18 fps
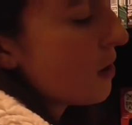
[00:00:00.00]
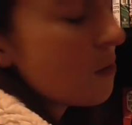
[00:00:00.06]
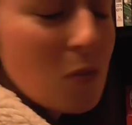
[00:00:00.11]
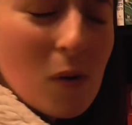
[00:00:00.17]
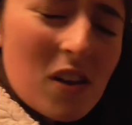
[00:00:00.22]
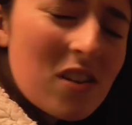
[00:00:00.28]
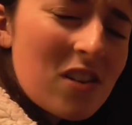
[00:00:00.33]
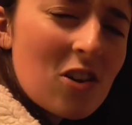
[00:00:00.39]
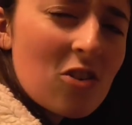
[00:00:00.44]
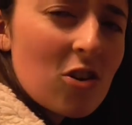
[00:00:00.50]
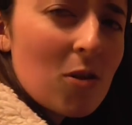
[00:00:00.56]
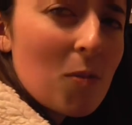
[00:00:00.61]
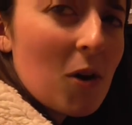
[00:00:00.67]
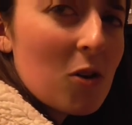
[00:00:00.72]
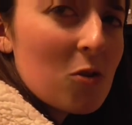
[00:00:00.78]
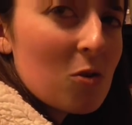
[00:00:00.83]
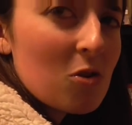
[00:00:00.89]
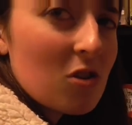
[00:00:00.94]
Led by Sarah
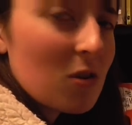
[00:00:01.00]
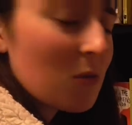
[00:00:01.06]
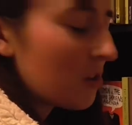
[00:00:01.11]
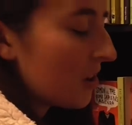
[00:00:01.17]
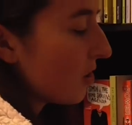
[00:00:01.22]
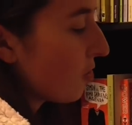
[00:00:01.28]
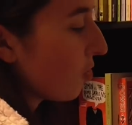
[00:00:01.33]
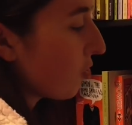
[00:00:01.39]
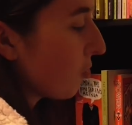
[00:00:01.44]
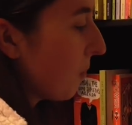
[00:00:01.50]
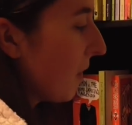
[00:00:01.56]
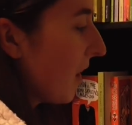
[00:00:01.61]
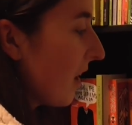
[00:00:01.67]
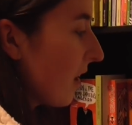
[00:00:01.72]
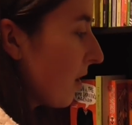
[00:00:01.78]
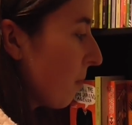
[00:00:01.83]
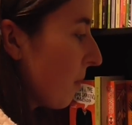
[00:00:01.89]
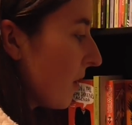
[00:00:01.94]
J Maas, which seems like an odd
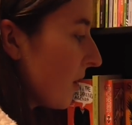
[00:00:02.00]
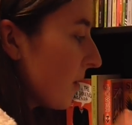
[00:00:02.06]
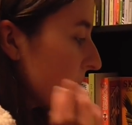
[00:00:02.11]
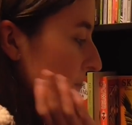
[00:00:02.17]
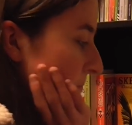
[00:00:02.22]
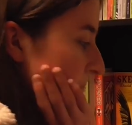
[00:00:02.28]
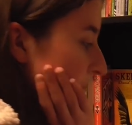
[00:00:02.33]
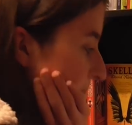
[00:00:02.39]
pick, but